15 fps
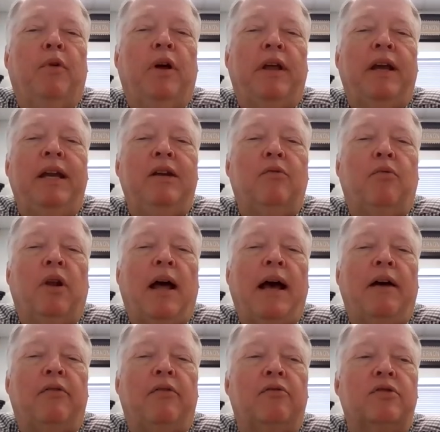well, they need to
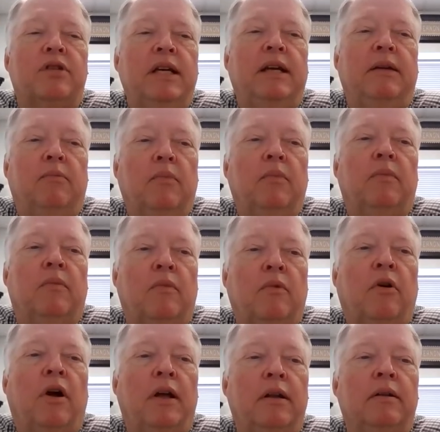rely on their team
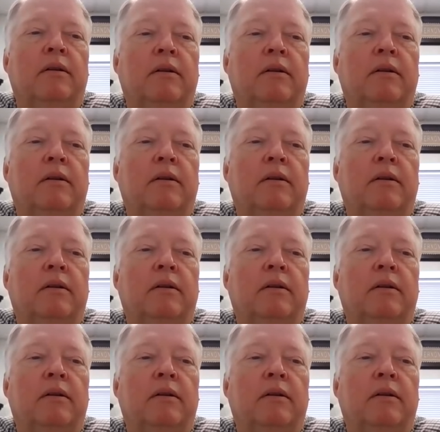Right.